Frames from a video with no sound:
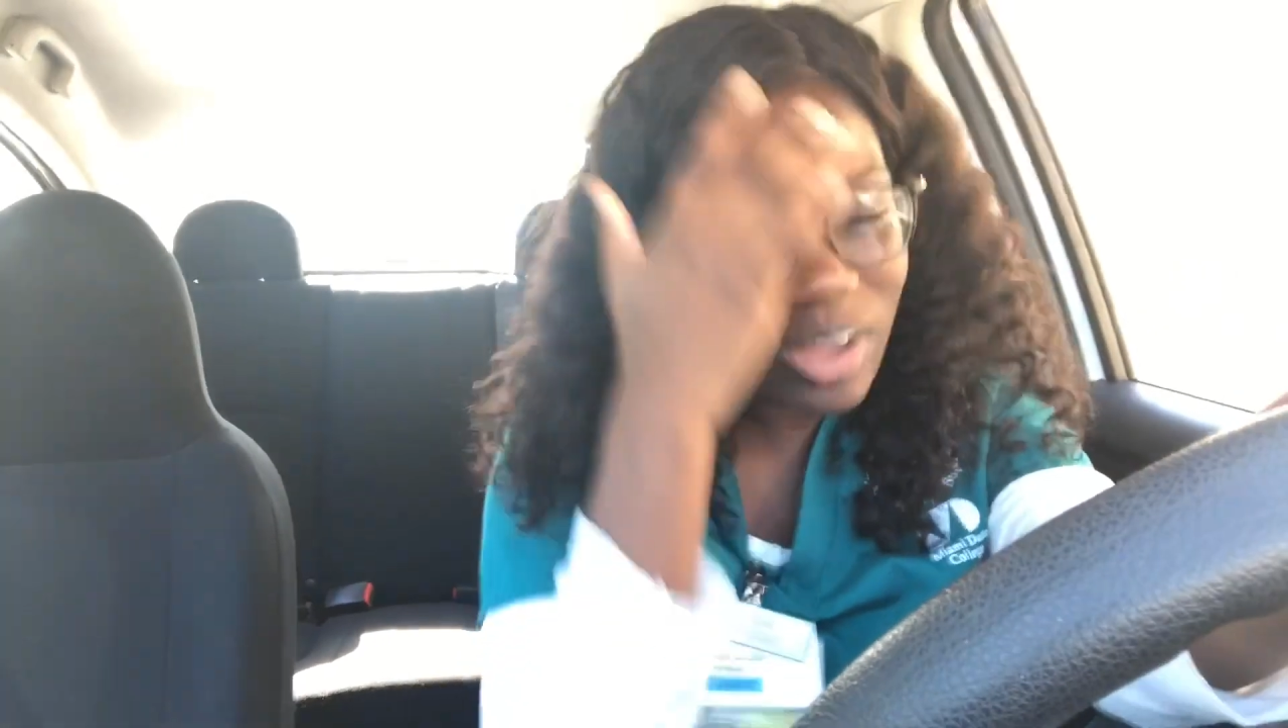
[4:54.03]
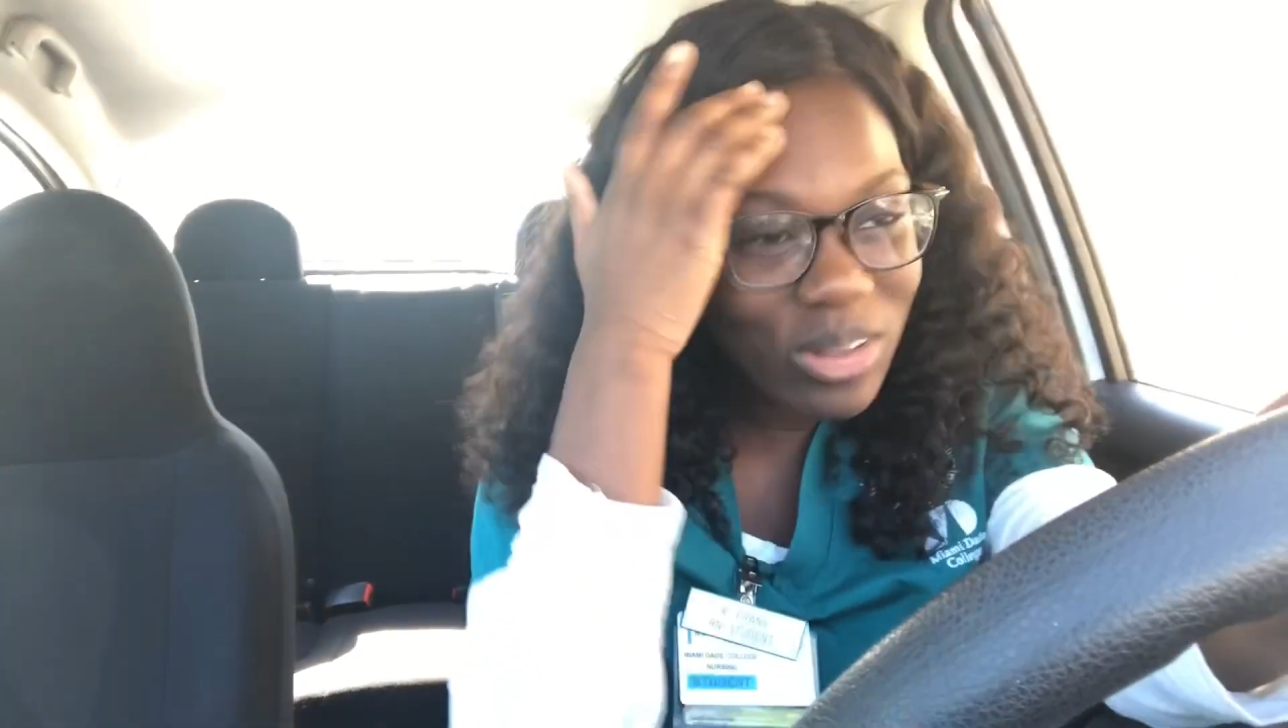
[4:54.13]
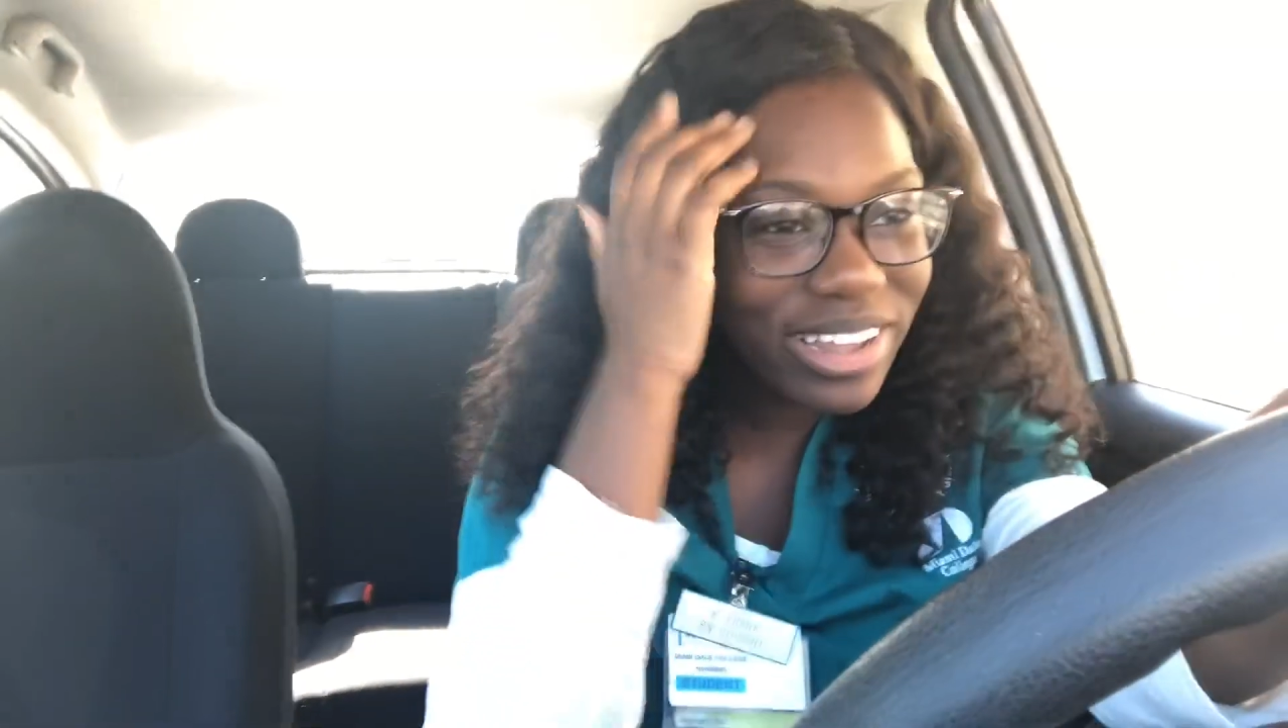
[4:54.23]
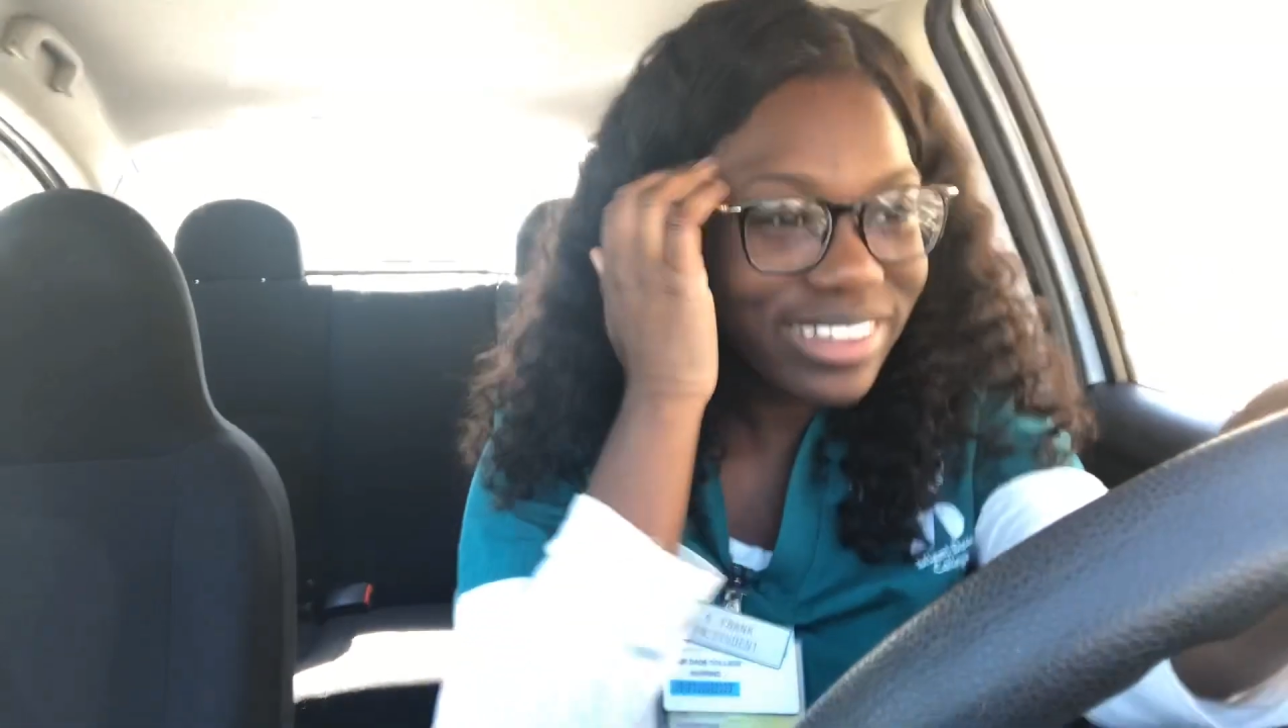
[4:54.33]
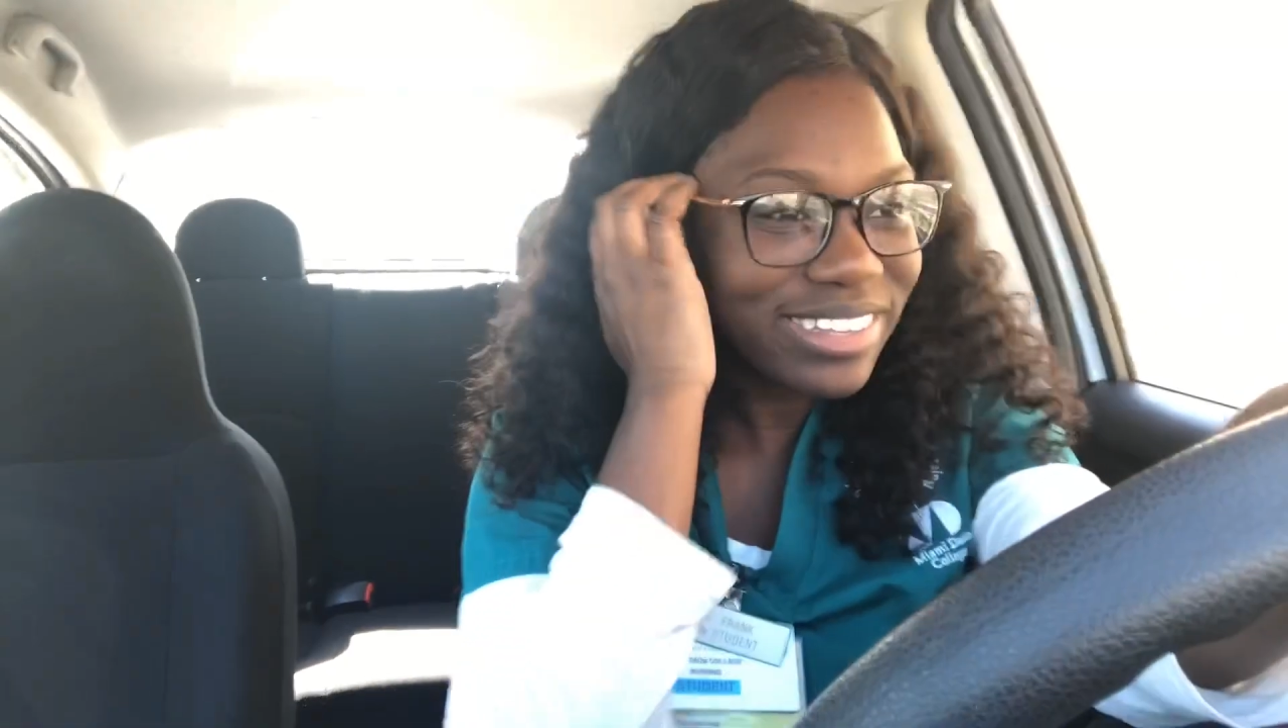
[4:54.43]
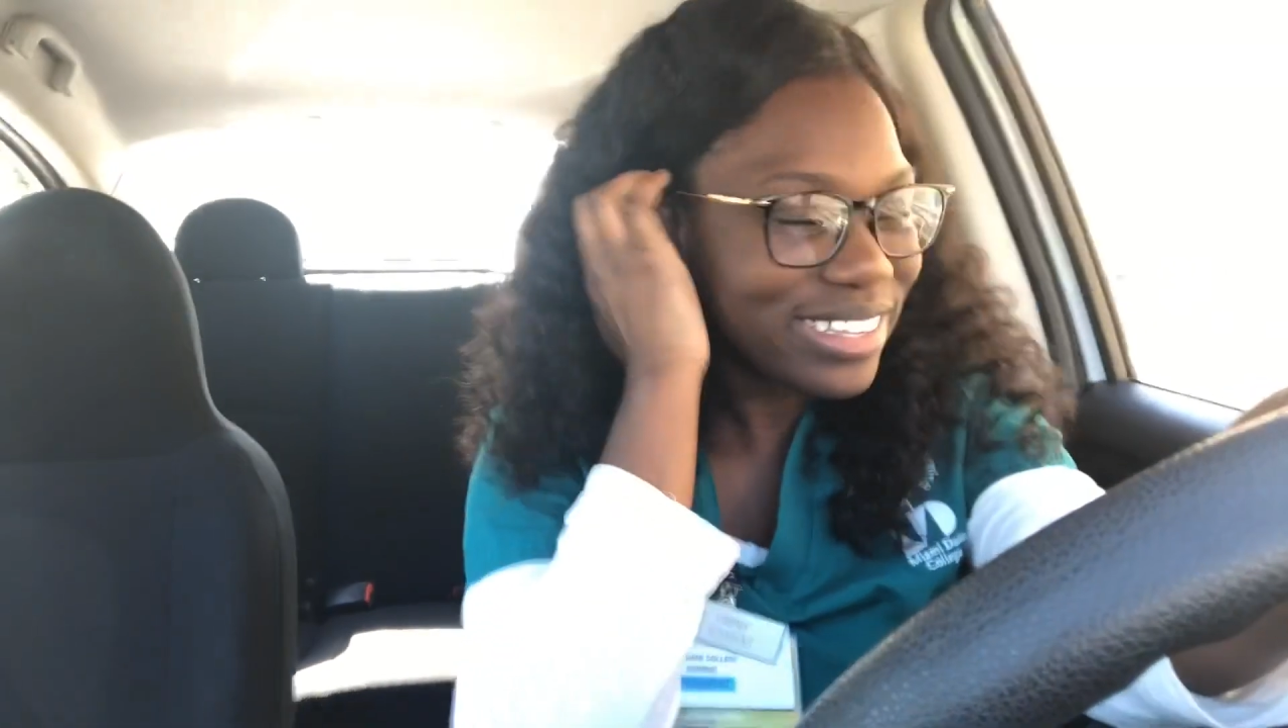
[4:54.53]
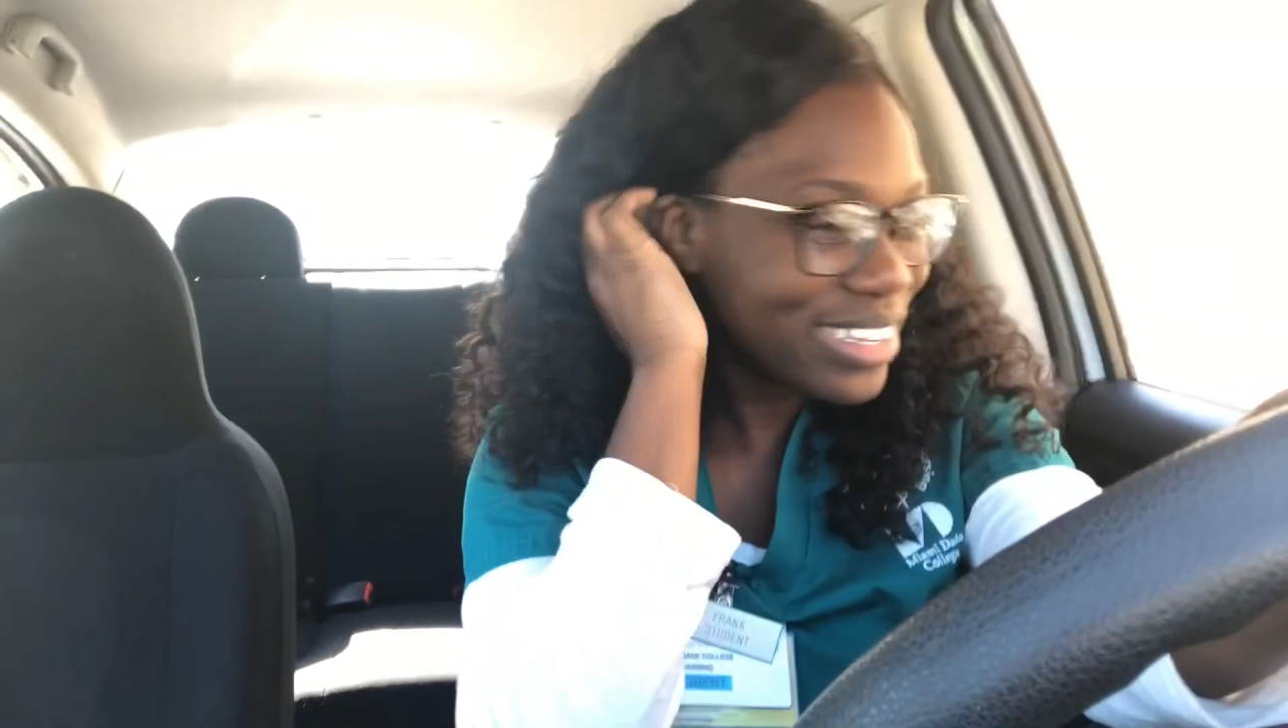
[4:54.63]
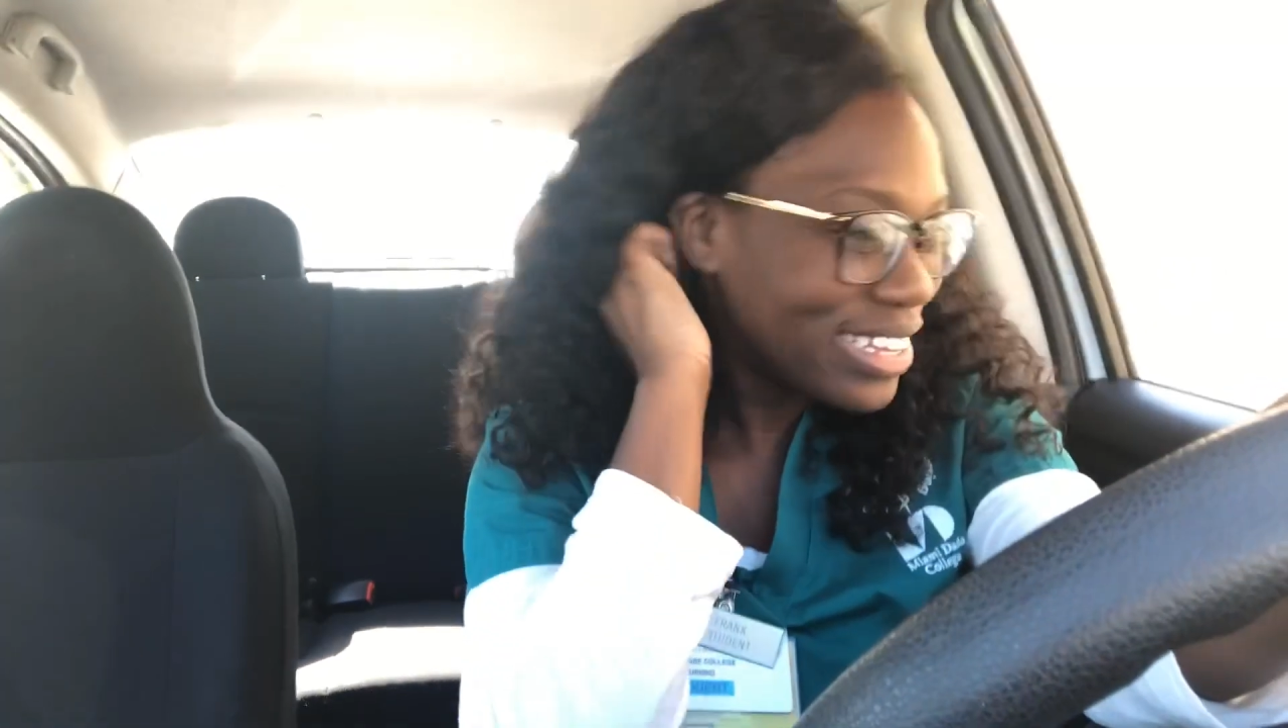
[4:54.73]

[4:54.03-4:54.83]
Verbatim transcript: So close.